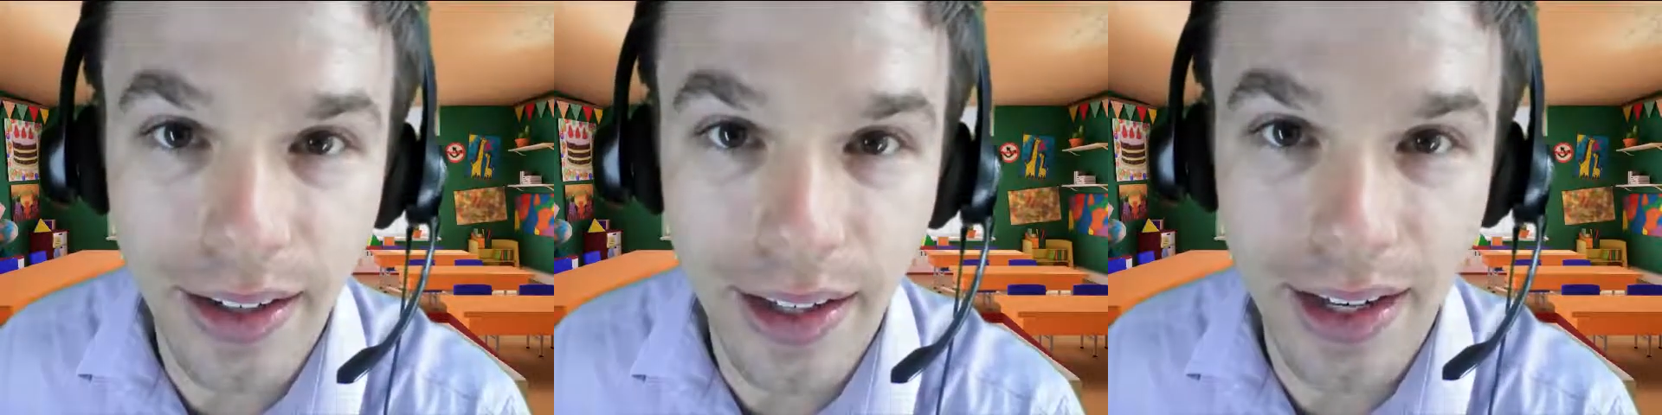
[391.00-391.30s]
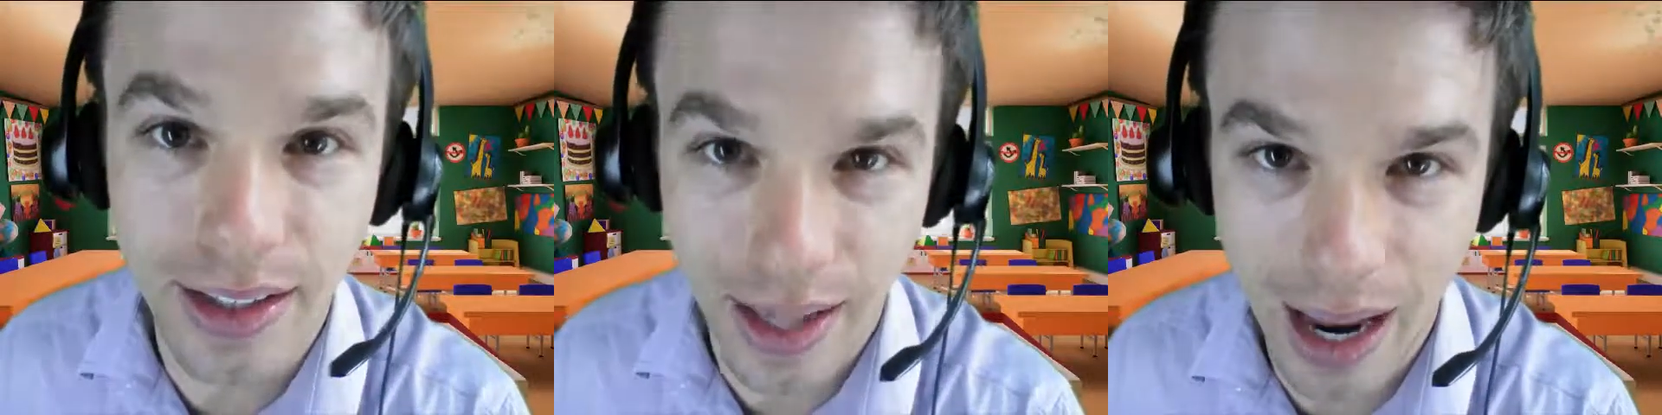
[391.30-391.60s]

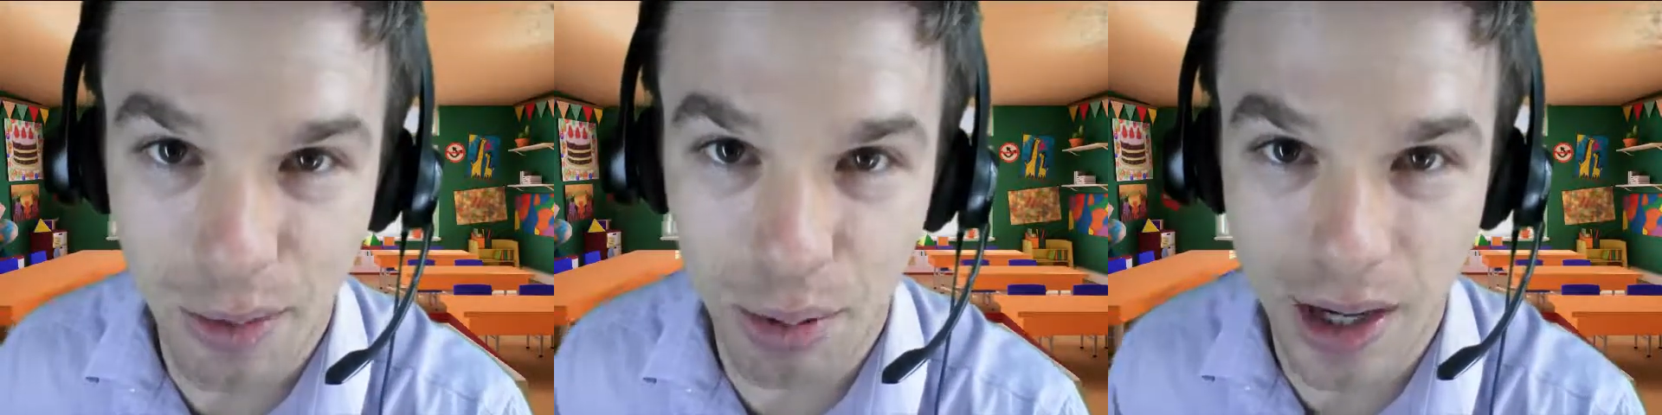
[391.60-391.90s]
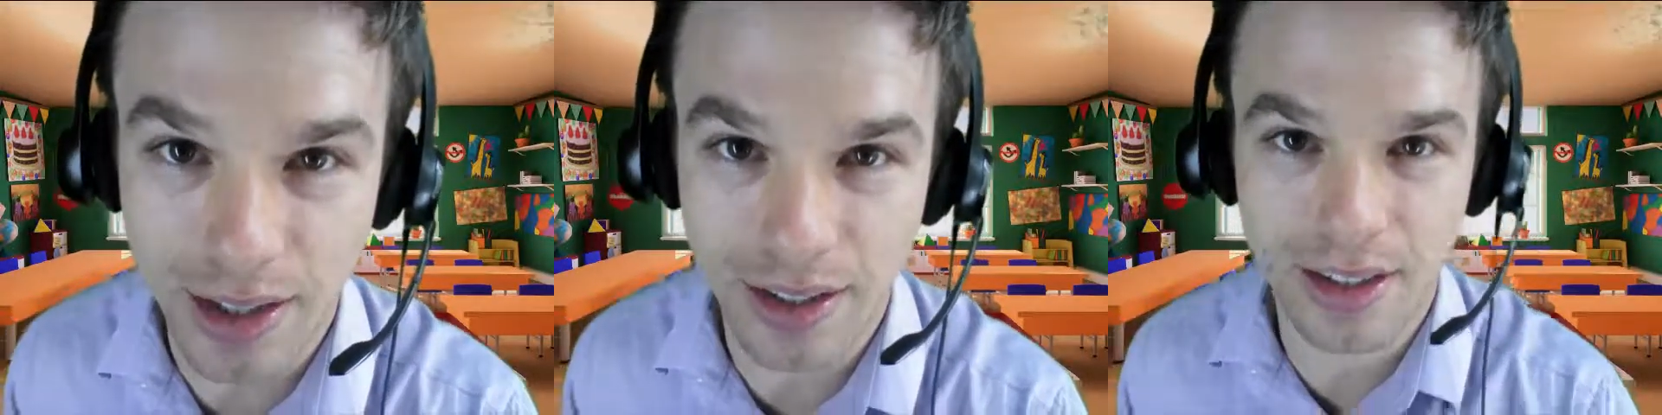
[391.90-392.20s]
is camera
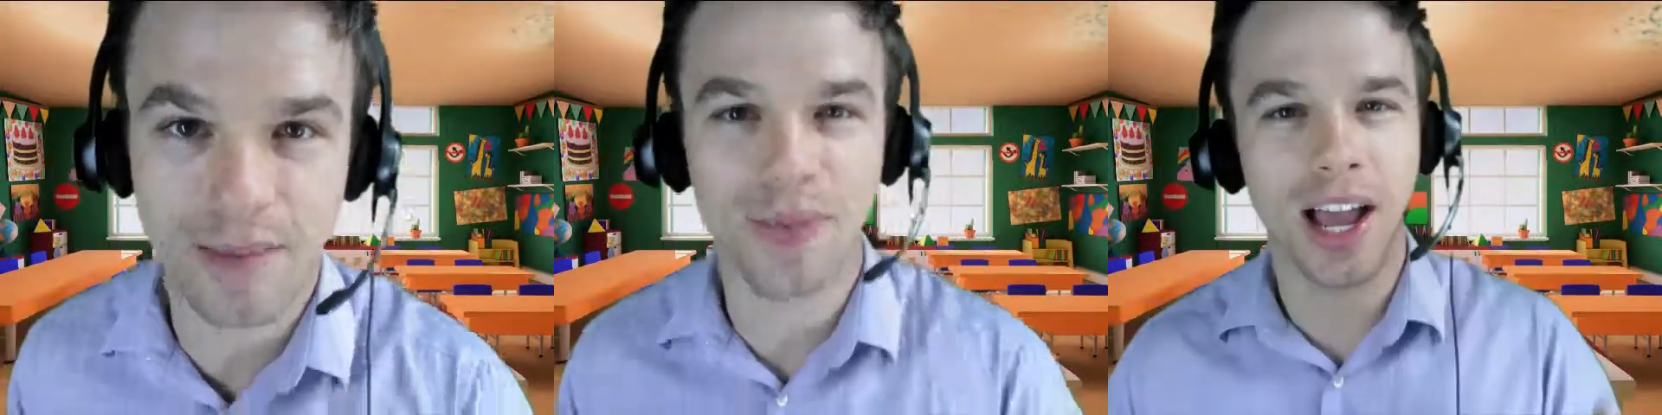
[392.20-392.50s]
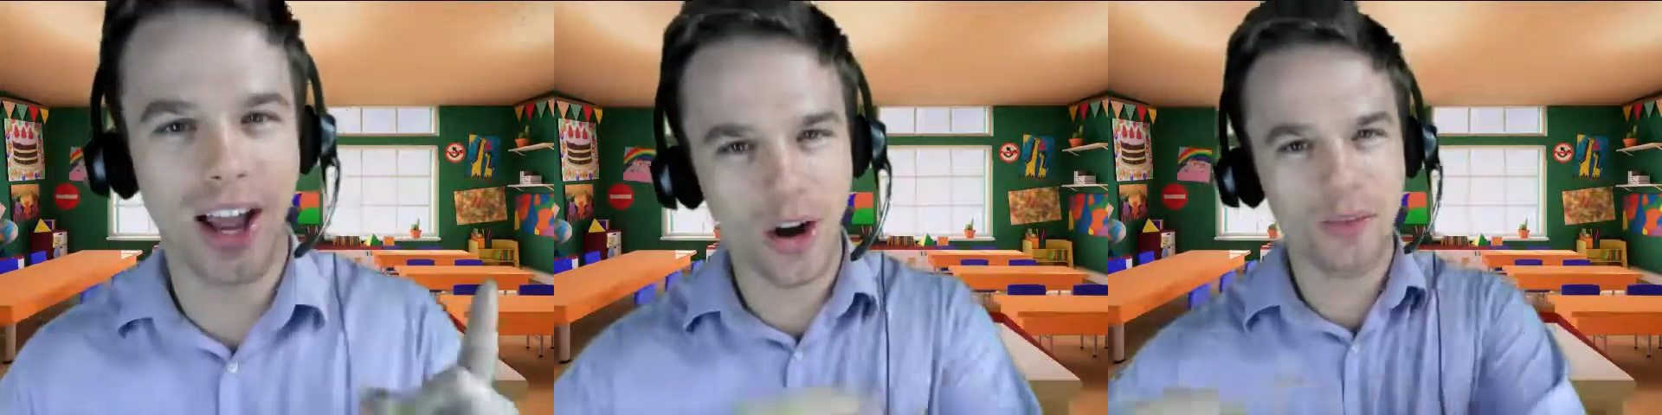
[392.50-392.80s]
presence.
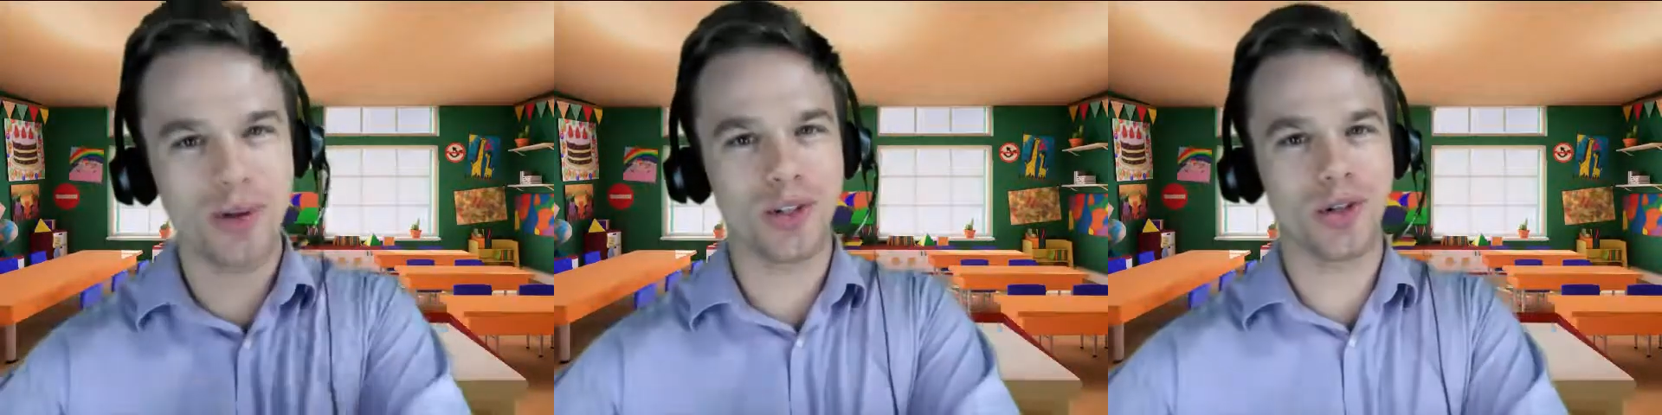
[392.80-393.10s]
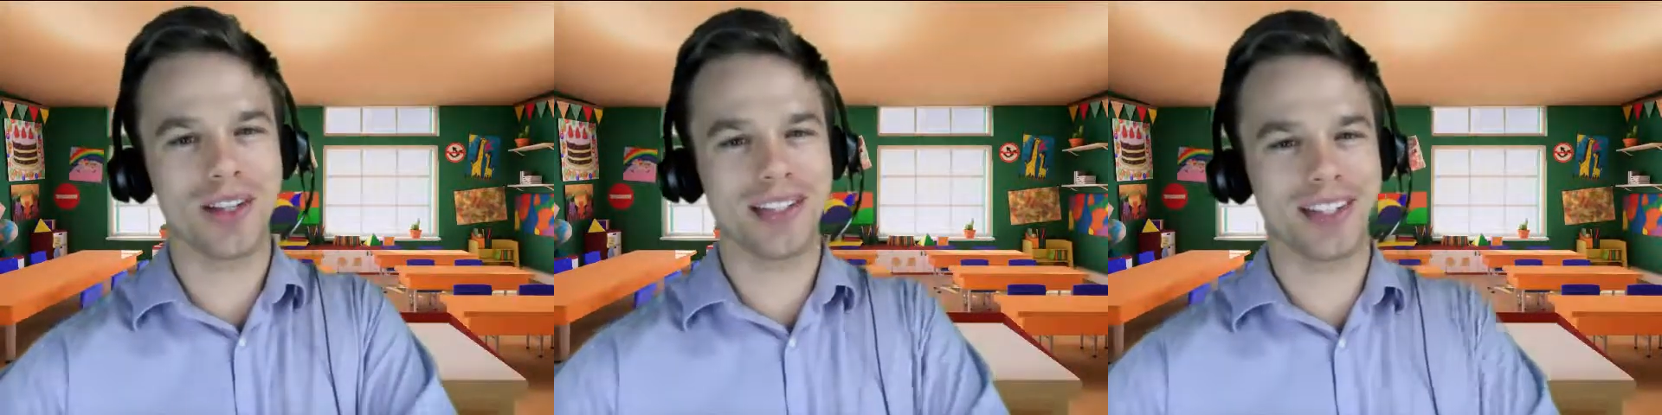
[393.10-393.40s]
I hope you
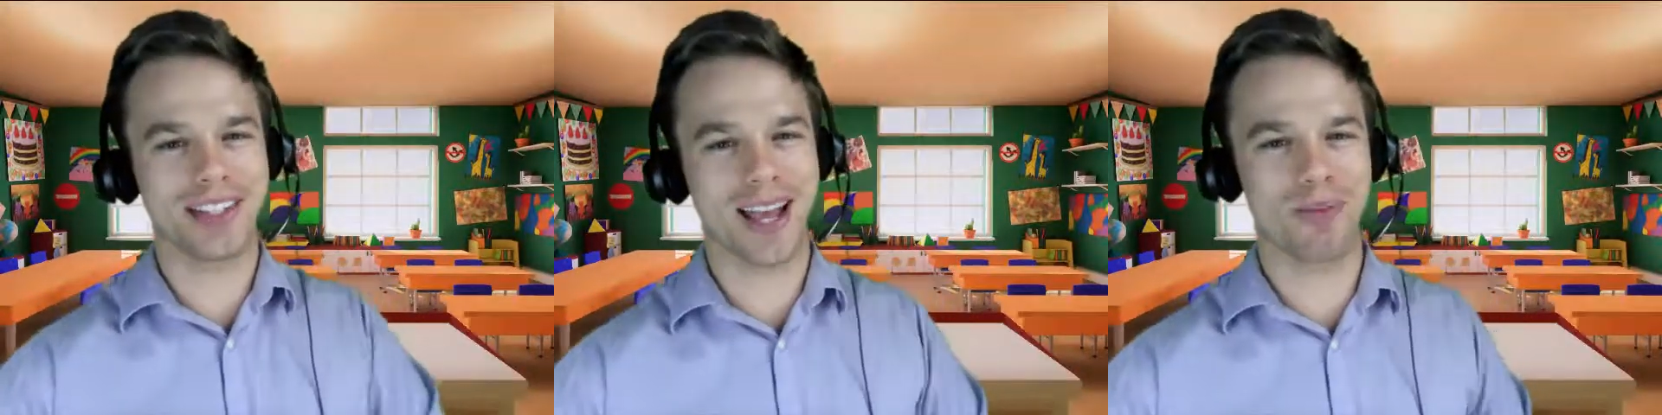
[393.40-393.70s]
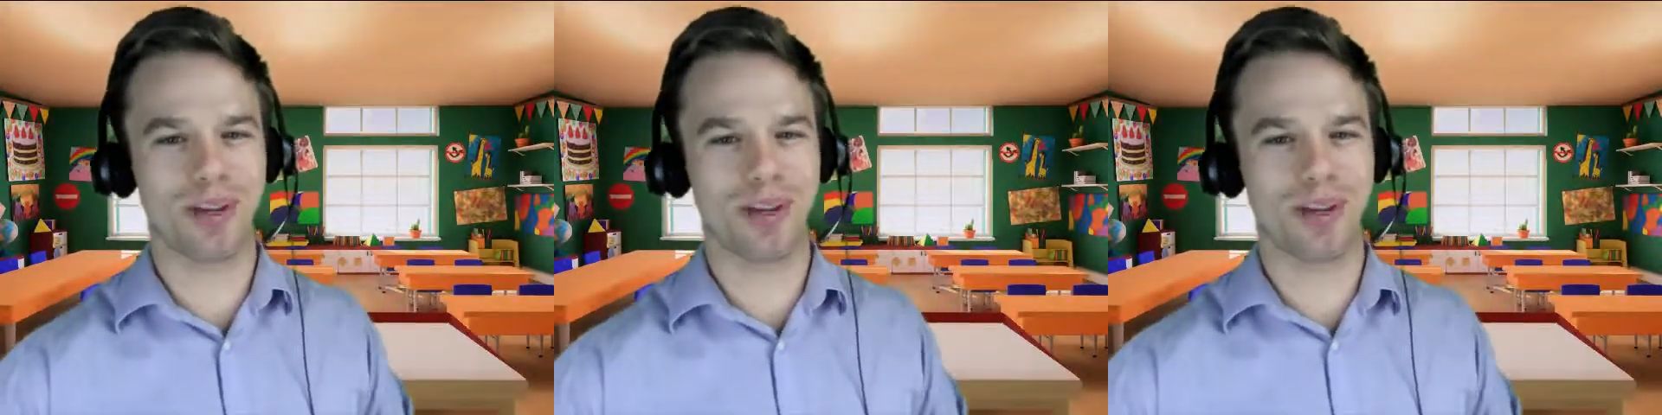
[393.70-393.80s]
enjoyed this example.